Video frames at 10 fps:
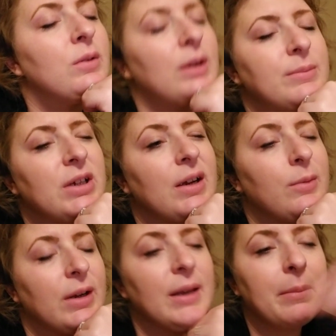I'm sorry,
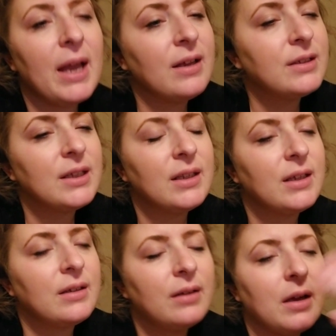we're getting back into
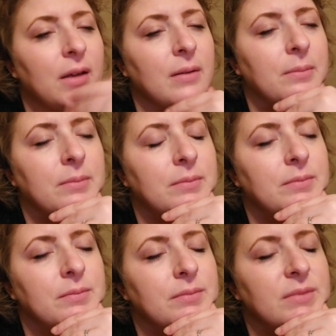the um,
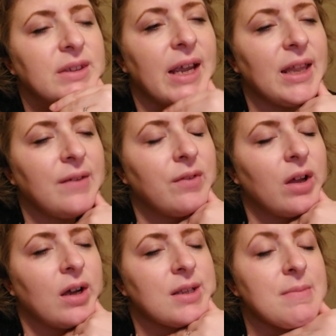daily
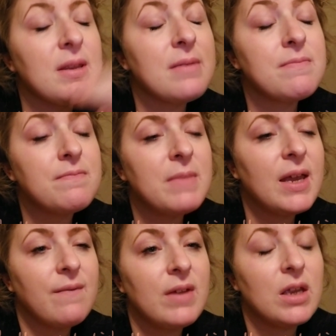vlogs. I'm gonna make
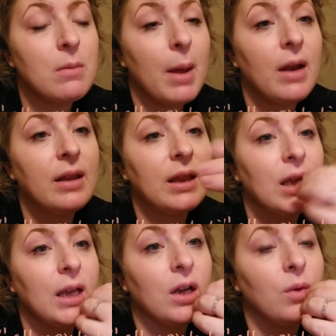a video about it
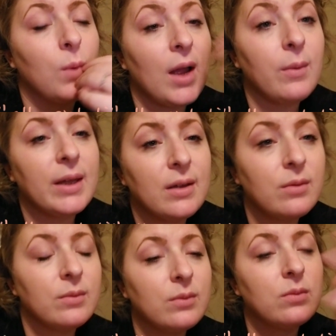later. Why we
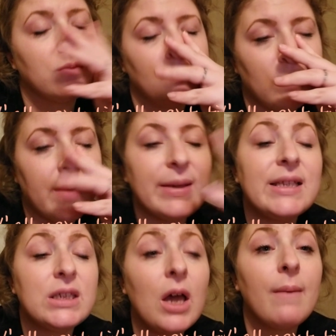why we
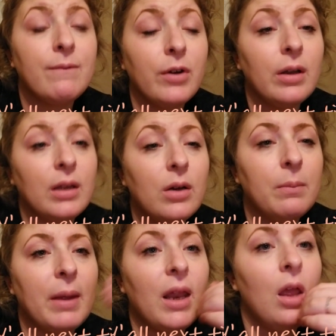stop for a little
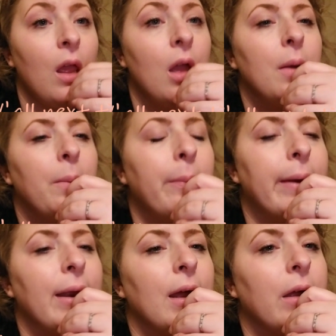bit,
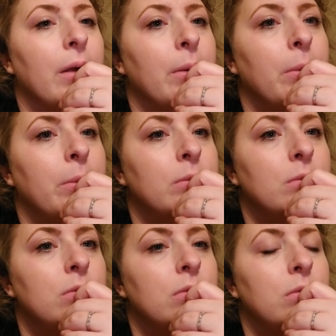but um,
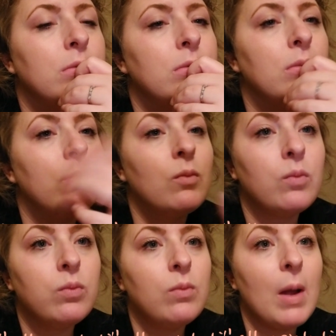
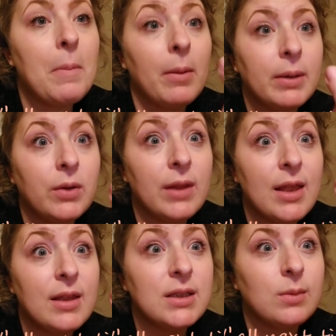I'll probably do
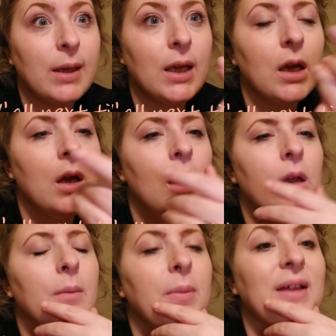that this week.
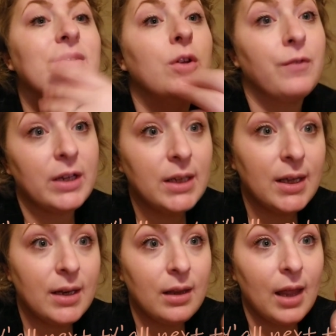But don't forget to
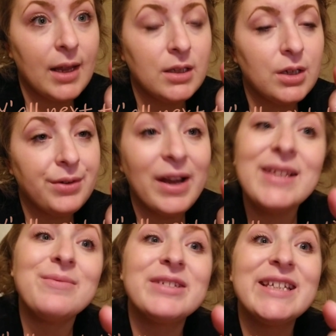hit like and subscribe,
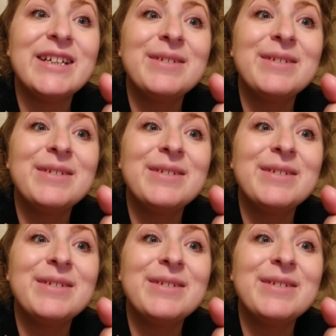and we'll see you